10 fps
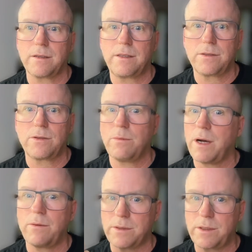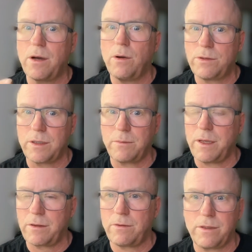Distrobot was coaching
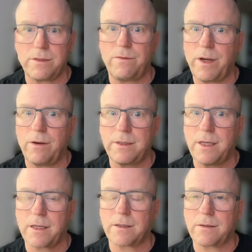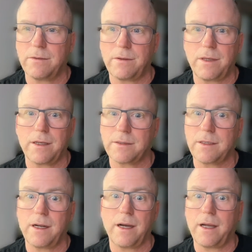me through these very technical things
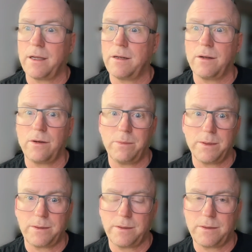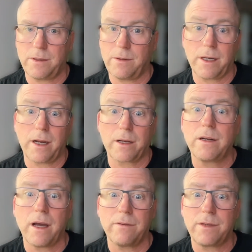that I had no business doing, and I could
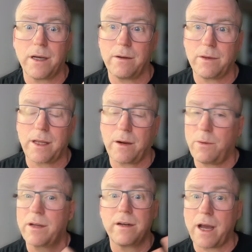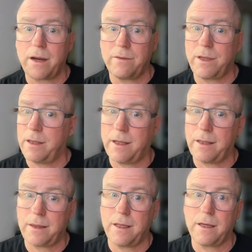not have done it without. We could not have done
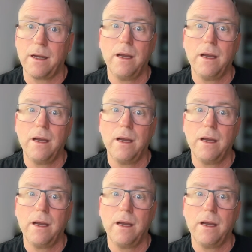that thing